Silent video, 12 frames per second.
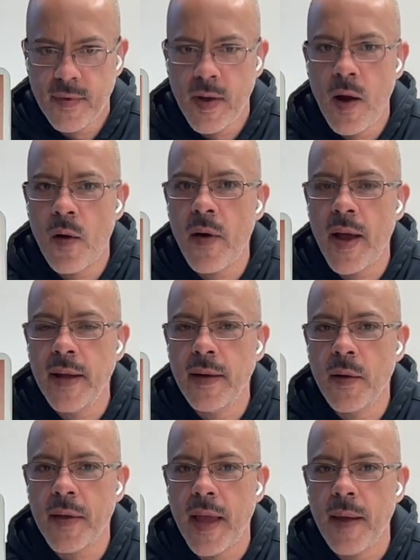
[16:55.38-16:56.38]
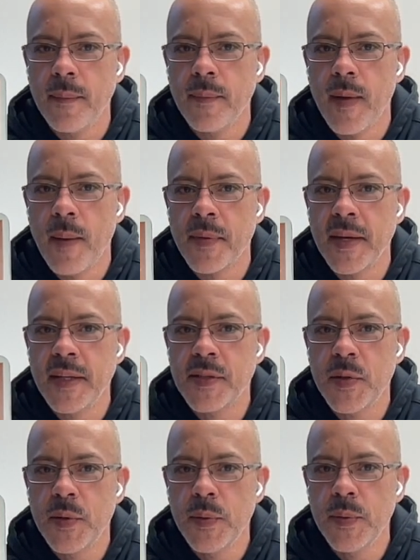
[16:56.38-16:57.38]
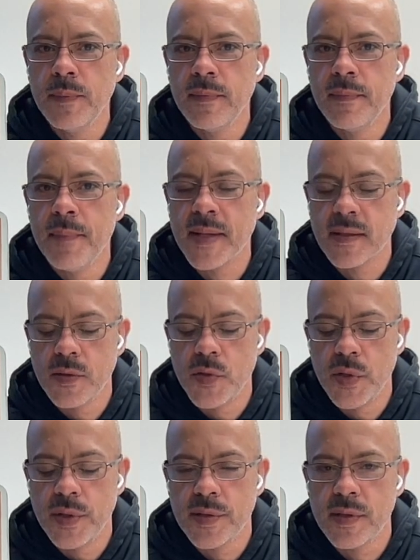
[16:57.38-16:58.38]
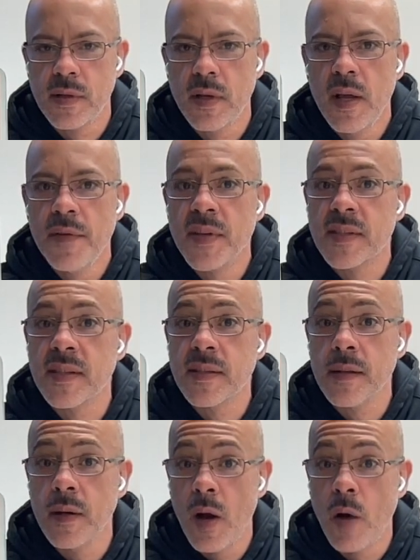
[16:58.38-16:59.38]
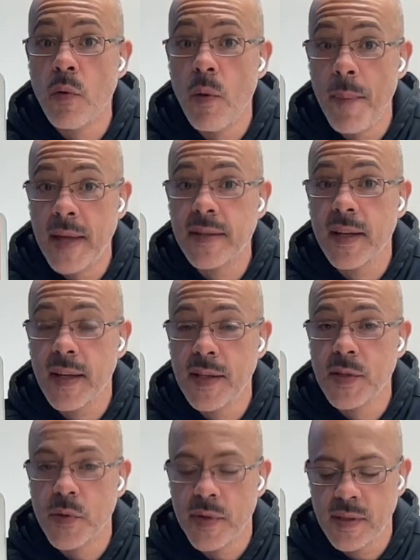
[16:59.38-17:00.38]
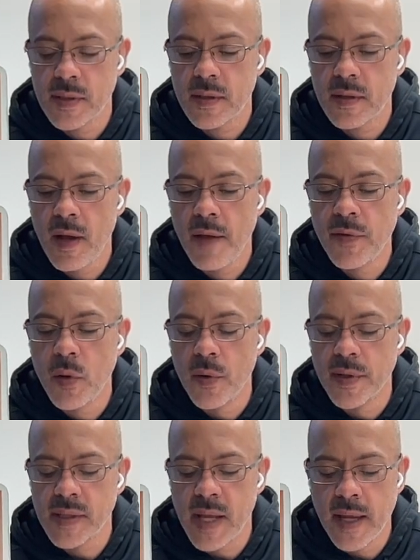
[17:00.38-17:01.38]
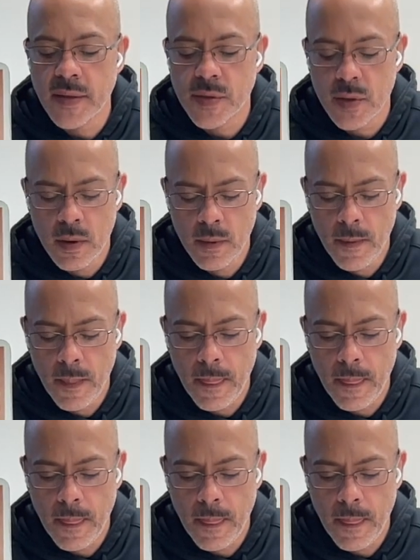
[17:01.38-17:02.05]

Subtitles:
All right, okay. I'm getting 2 messages. This is a romantic interest of yours, Cancer.